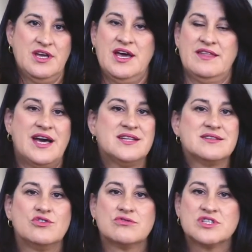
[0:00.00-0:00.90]
And that
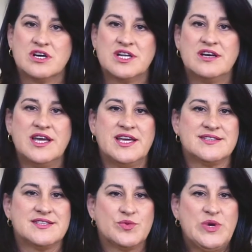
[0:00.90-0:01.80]
your toddler is
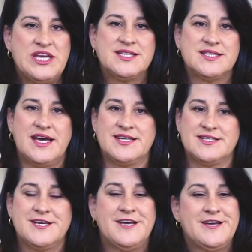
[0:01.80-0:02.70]
sweet
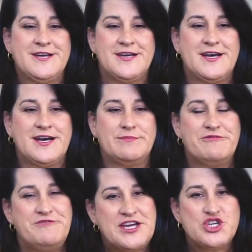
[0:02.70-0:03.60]
and
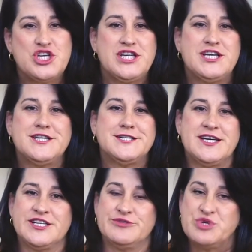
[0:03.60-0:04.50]
affectionate
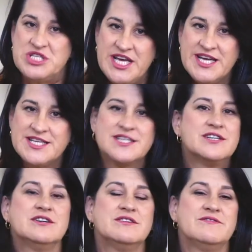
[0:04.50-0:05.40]
and
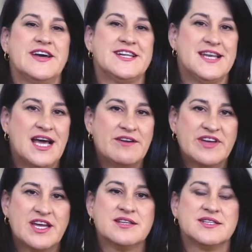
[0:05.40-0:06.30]
protective and
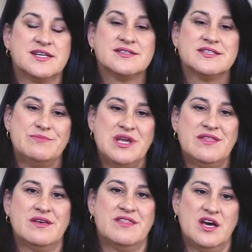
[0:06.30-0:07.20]
loving doesn't mean
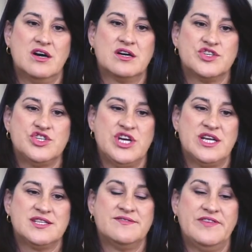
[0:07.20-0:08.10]
that there aren't
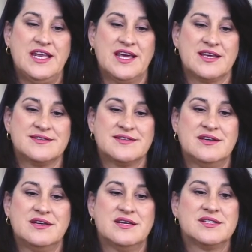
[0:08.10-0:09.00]
jealous feelings
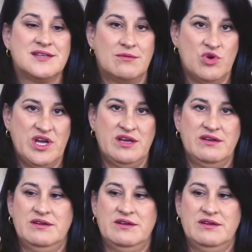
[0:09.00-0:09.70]
somewhere.